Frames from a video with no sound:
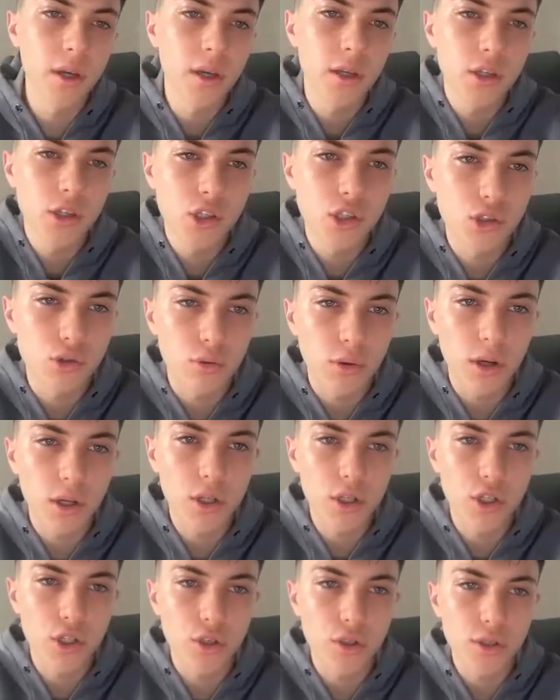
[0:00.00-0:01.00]

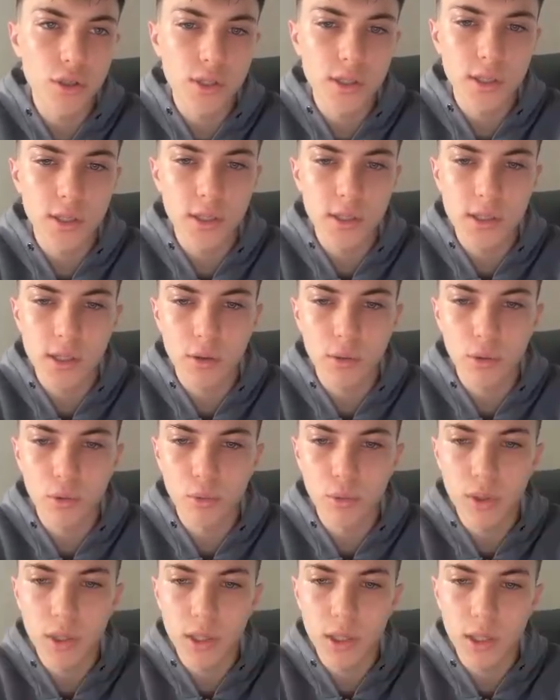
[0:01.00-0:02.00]
Structures, since our
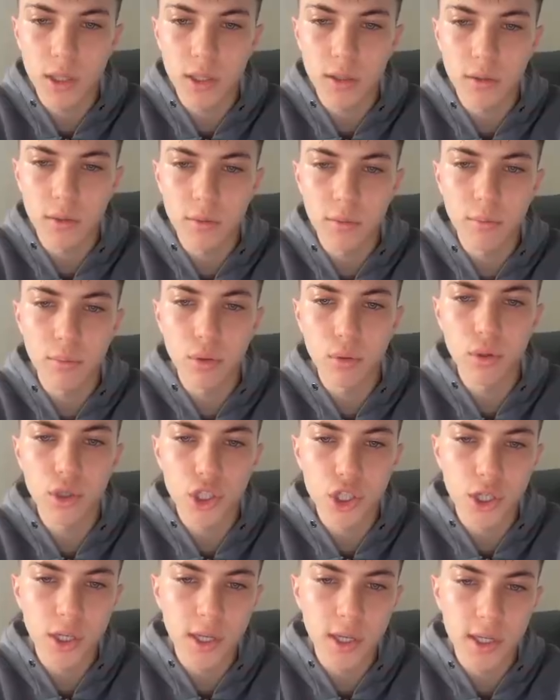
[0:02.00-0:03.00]
weekly
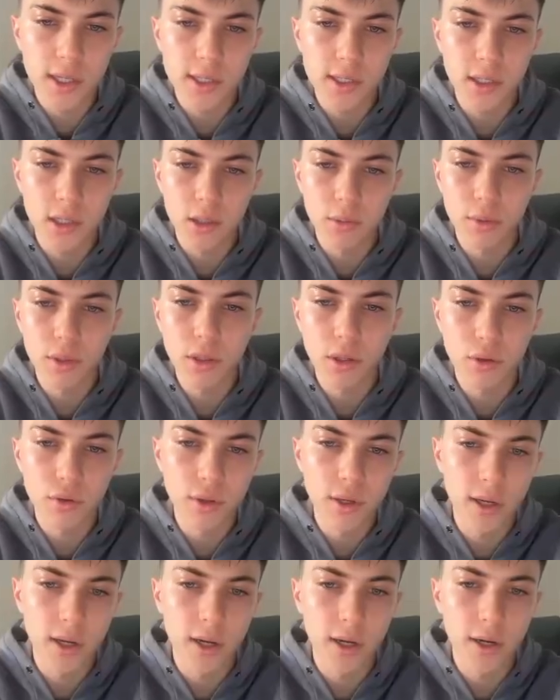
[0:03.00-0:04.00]
bullish leg is gonna be now
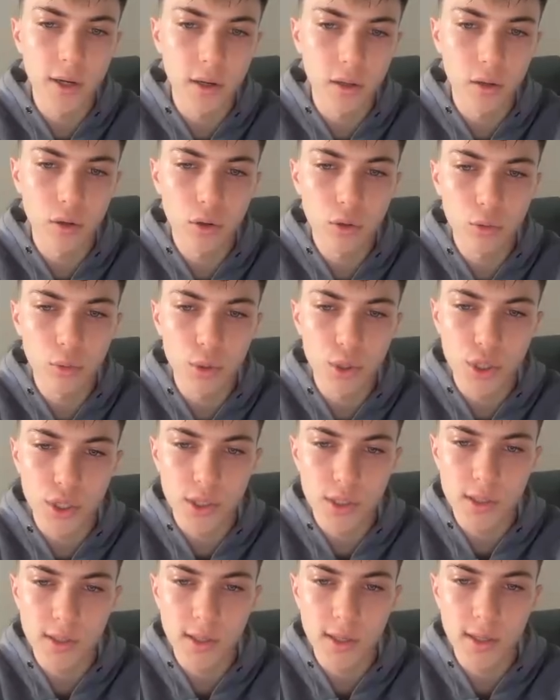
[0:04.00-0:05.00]
the higher low, which
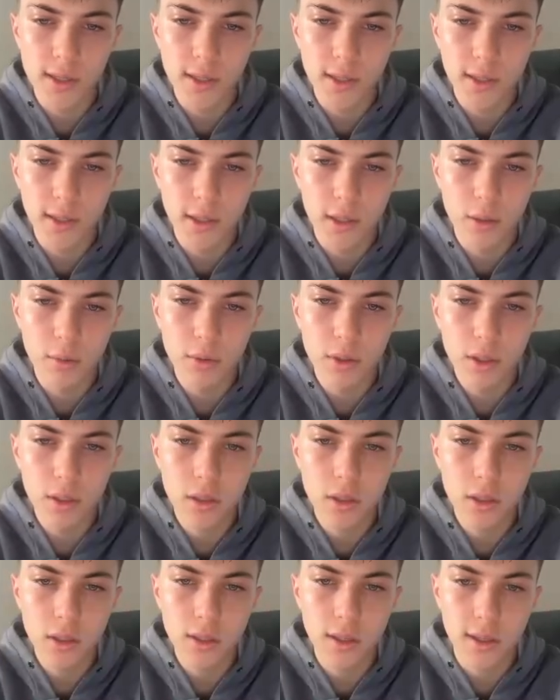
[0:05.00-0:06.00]
has taken
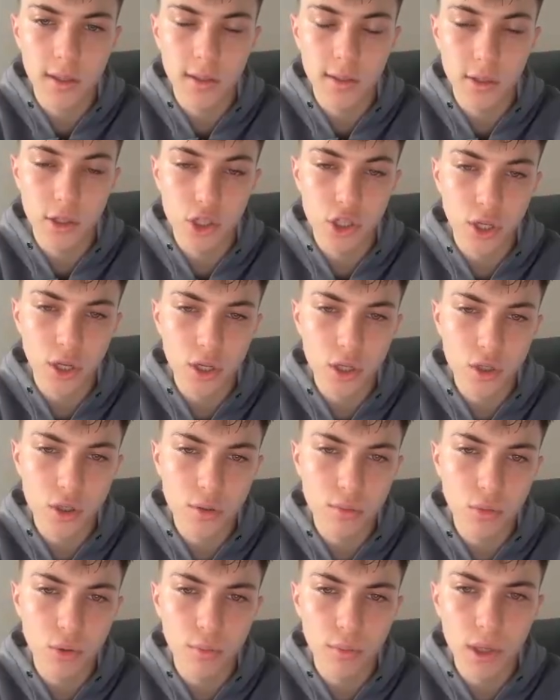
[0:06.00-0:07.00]
liquidity at a change
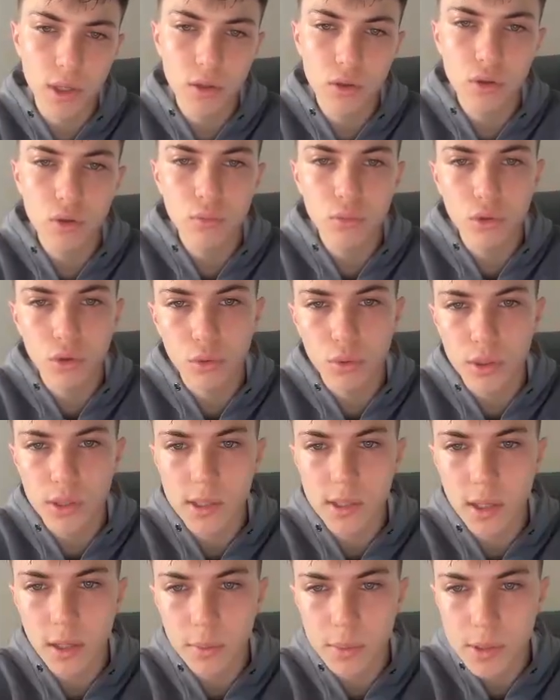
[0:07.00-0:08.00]
in momentum towards
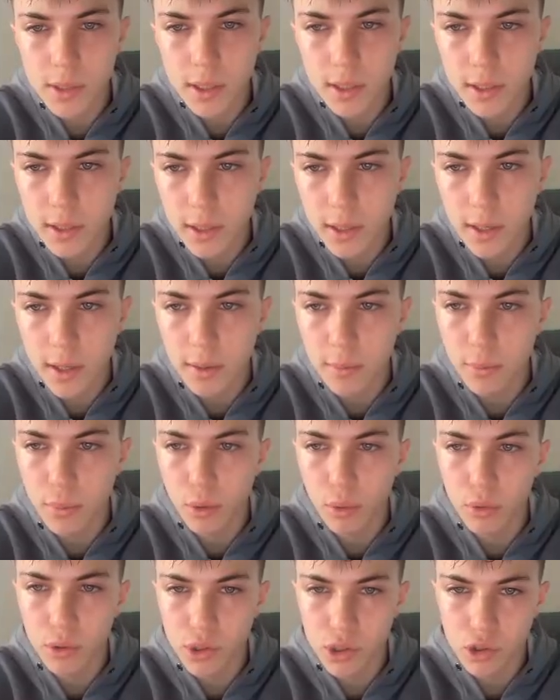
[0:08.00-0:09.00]
the upside and
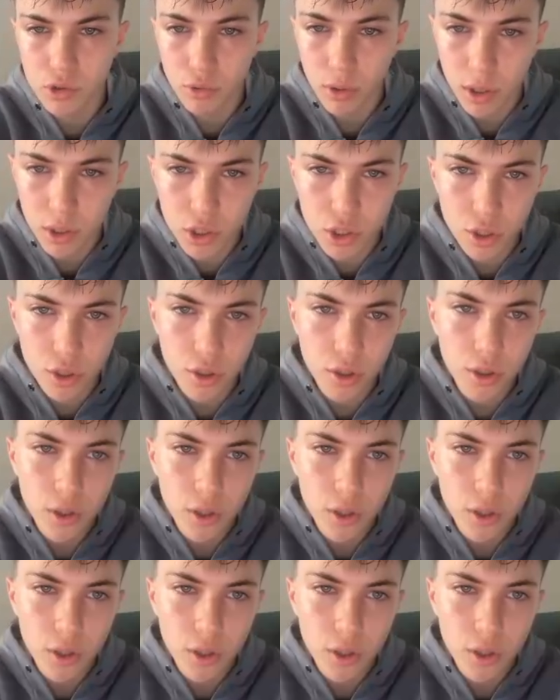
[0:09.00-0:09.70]
broke structure